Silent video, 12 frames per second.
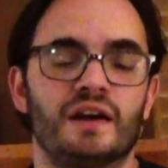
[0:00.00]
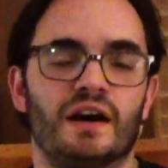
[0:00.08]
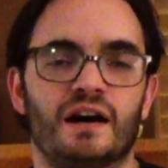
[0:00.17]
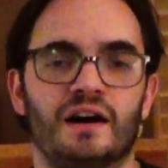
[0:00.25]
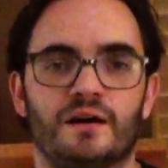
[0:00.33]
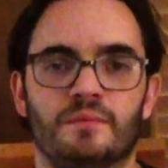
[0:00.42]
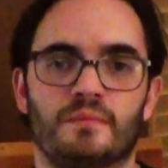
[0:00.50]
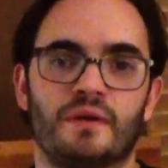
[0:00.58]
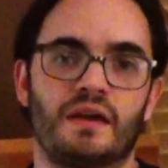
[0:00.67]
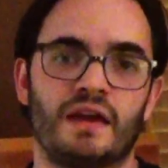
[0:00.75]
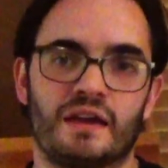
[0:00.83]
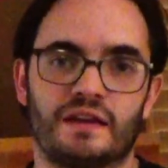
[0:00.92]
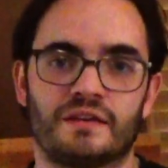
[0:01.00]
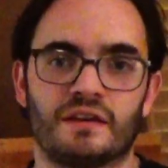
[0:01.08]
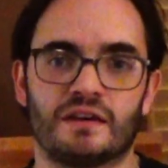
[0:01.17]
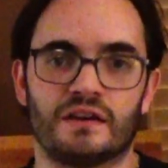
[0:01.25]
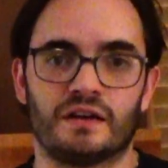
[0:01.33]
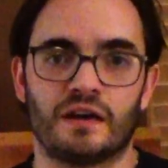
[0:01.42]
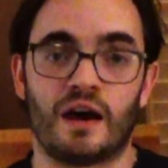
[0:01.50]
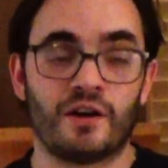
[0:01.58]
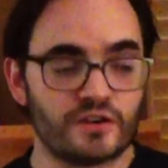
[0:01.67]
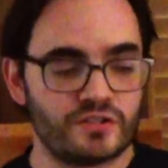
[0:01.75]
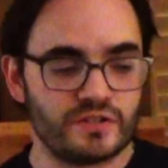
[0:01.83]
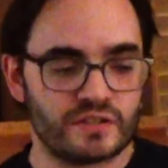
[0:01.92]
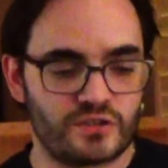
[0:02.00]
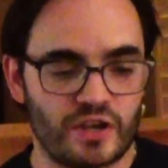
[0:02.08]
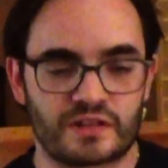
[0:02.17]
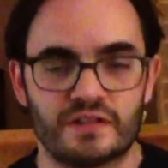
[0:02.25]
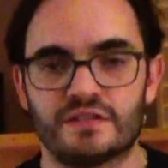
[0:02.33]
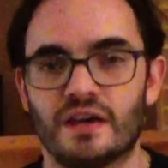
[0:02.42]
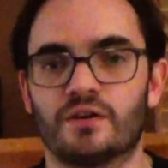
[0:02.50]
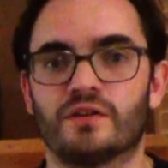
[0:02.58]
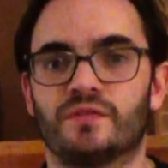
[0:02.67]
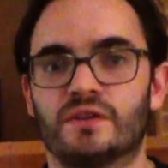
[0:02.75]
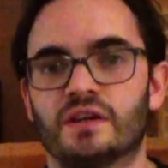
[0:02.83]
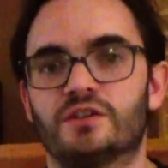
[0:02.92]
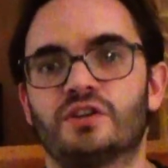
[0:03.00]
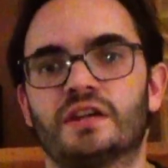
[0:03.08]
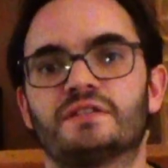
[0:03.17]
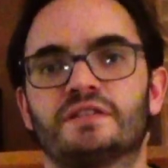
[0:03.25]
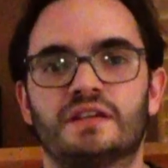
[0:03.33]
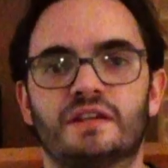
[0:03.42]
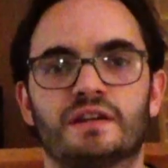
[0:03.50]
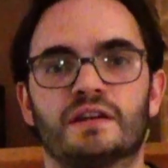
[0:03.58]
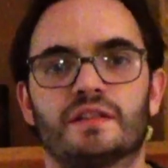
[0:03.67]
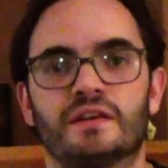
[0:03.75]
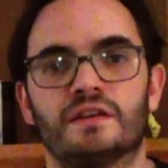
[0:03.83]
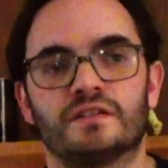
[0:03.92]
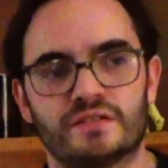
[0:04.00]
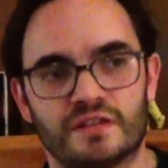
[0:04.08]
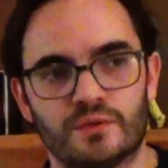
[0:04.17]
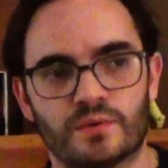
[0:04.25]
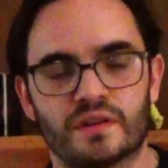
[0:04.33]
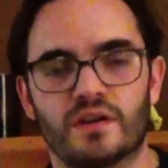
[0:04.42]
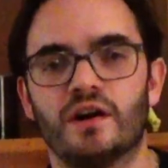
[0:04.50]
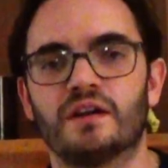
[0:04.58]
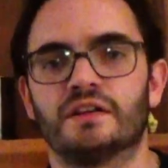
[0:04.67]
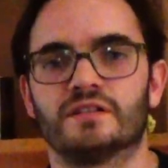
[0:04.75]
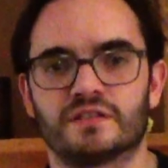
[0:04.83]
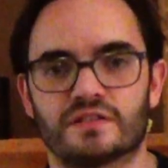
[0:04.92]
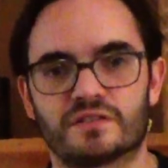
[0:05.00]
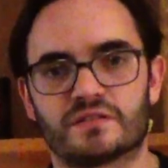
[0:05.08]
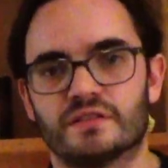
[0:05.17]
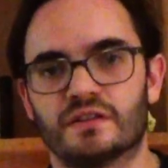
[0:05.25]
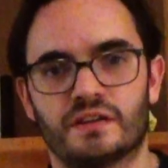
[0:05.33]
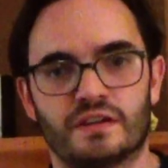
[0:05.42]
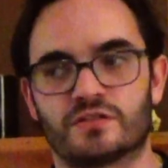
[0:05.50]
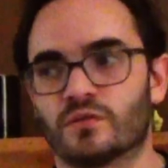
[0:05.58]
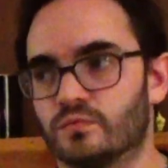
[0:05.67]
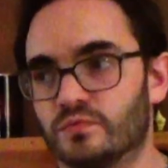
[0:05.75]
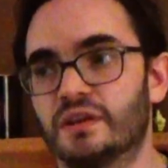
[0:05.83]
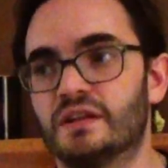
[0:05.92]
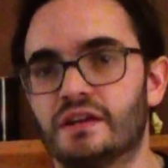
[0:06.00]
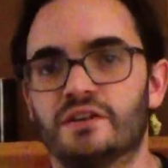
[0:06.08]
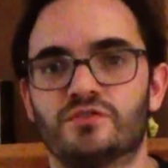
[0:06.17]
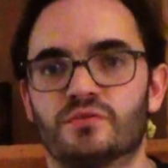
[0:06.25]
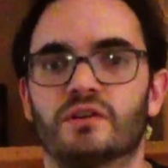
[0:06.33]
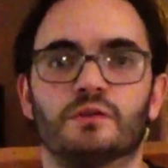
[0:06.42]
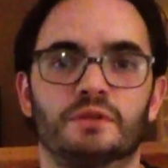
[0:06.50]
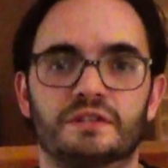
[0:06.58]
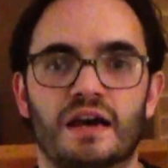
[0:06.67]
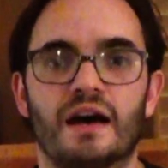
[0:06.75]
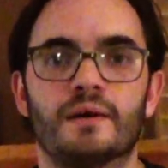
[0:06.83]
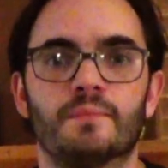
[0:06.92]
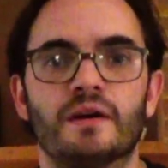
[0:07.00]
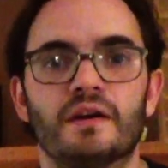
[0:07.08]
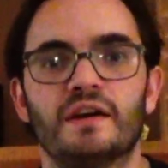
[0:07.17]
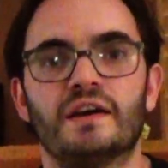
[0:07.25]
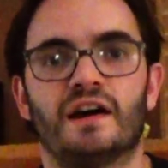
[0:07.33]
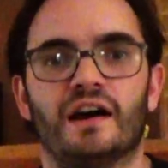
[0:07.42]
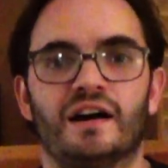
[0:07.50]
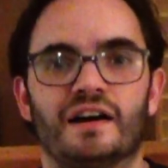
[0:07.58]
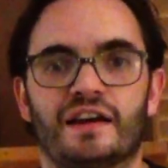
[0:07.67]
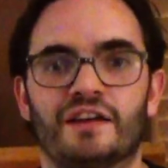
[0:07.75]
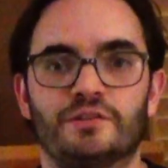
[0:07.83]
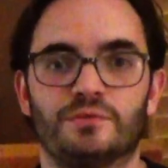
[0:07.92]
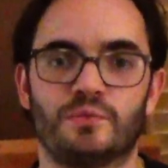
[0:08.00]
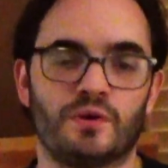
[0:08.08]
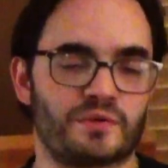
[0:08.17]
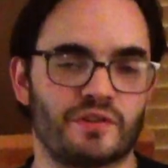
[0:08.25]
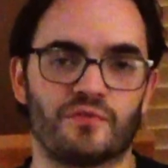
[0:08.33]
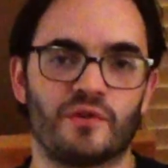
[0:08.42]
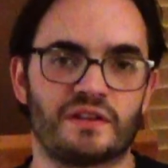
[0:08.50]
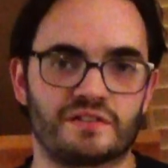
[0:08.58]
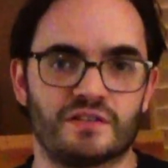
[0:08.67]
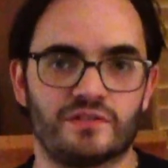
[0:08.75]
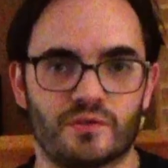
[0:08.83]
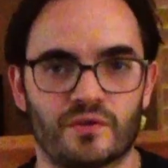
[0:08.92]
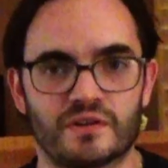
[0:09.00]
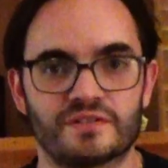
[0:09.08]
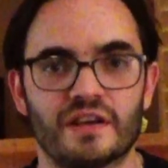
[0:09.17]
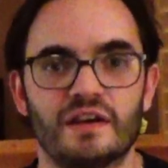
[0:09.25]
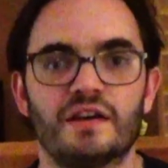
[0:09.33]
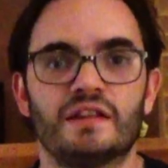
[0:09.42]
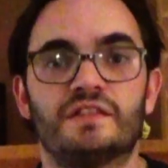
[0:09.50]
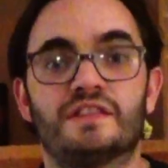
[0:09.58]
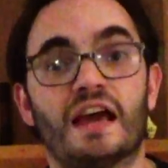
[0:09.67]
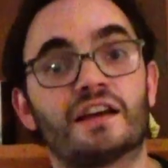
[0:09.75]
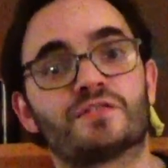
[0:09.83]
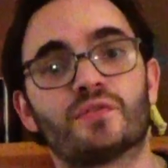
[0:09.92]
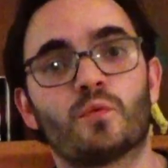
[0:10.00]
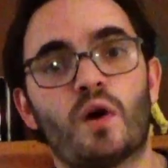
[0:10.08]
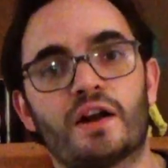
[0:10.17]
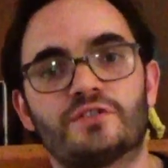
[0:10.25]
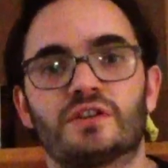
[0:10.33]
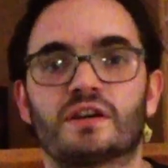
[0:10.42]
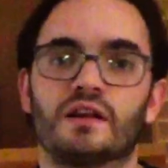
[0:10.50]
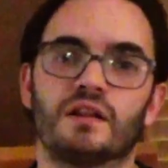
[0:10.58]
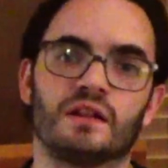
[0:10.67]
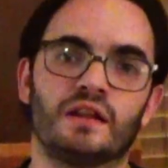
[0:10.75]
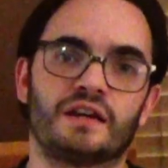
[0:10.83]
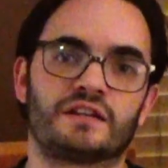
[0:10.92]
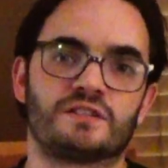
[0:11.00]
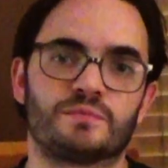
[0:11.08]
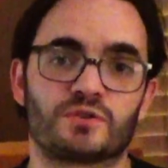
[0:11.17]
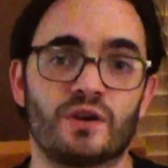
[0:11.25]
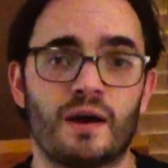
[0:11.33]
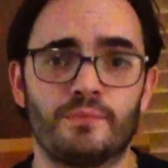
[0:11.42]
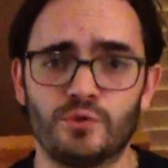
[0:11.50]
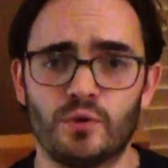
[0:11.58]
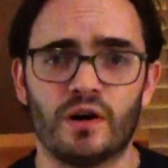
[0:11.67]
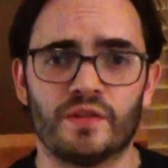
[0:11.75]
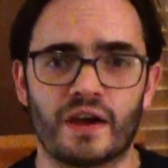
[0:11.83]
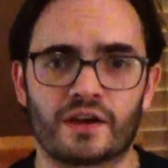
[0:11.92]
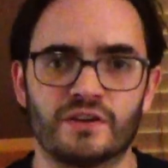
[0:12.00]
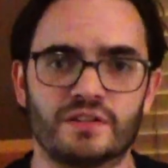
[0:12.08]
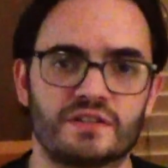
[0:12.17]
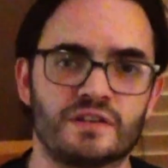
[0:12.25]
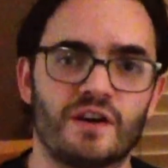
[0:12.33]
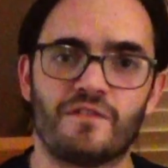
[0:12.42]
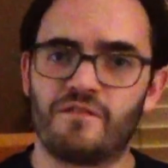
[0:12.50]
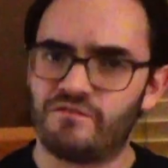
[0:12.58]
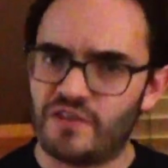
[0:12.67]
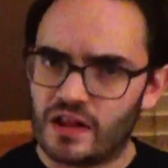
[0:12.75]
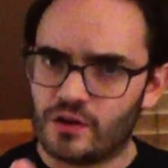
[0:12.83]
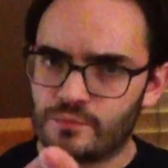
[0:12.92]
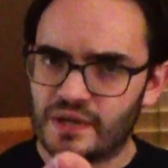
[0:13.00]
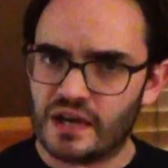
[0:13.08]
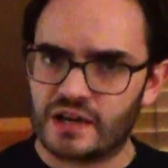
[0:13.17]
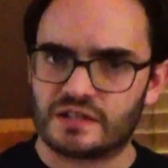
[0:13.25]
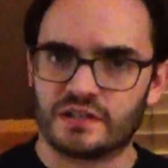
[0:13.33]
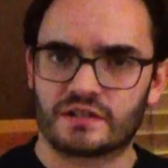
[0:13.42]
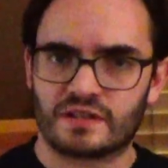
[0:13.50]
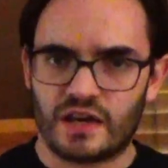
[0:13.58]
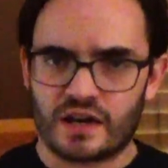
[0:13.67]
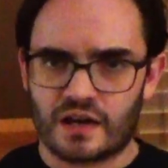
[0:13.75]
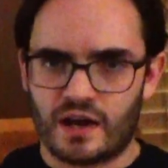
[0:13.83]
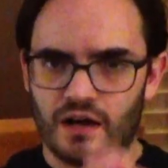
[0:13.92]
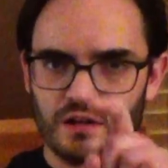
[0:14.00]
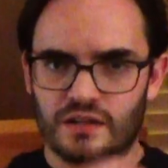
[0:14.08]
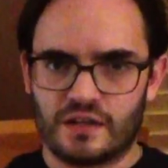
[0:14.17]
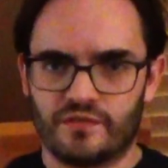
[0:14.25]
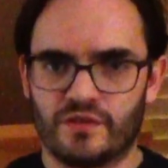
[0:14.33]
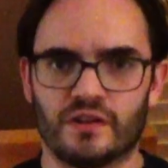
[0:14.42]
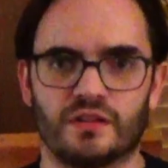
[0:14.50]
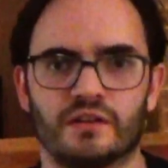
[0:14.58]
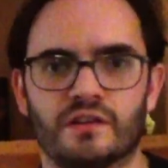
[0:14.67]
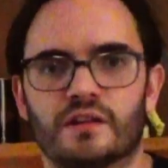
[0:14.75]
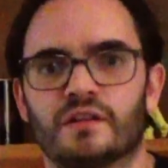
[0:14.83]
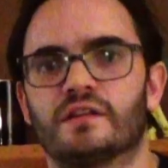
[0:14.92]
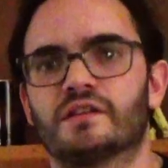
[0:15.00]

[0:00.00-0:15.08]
I urge you to check this out. If you get a chance to it in the theater, see it with an audience. It's a really enjoyable time, and you won't have wasted yours. Thanks for watching. Like, subscribe, do all that good stuff. Follow me on TikTok. I'll leave a little